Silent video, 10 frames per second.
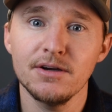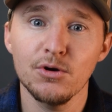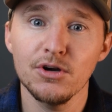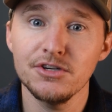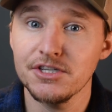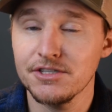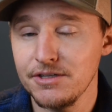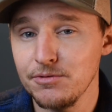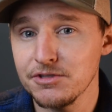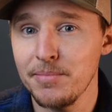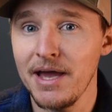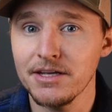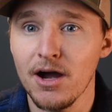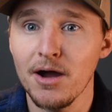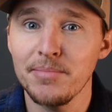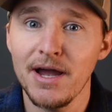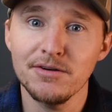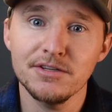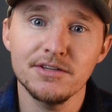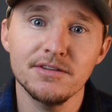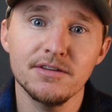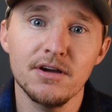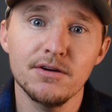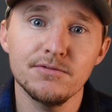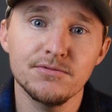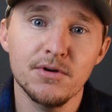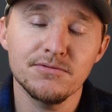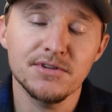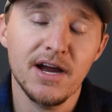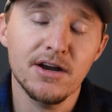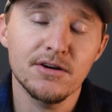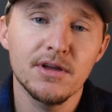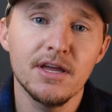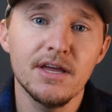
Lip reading: or just it was a bad compound of tire.